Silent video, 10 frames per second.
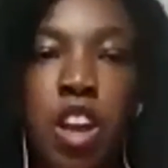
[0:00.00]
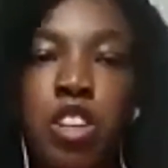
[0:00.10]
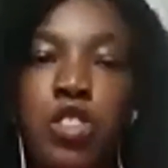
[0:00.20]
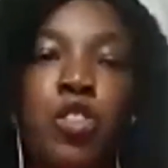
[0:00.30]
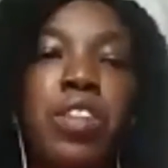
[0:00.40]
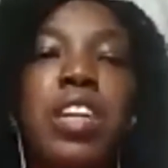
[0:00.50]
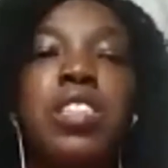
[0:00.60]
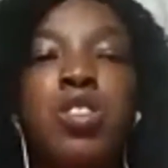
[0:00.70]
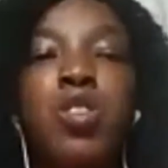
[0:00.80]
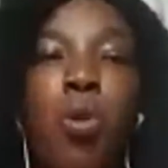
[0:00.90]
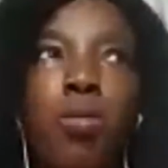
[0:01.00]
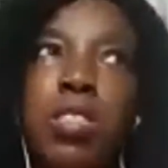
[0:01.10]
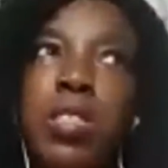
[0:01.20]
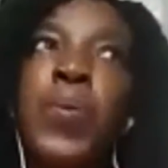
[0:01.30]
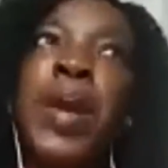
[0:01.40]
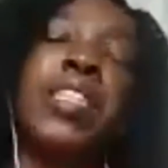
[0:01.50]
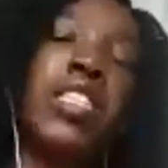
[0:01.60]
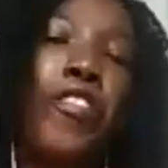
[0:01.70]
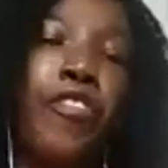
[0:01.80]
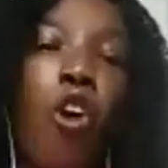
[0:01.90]
So there's no
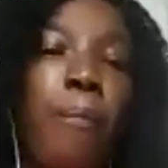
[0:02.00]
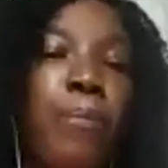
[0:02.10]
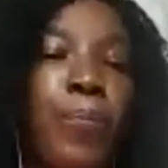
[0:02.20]
space for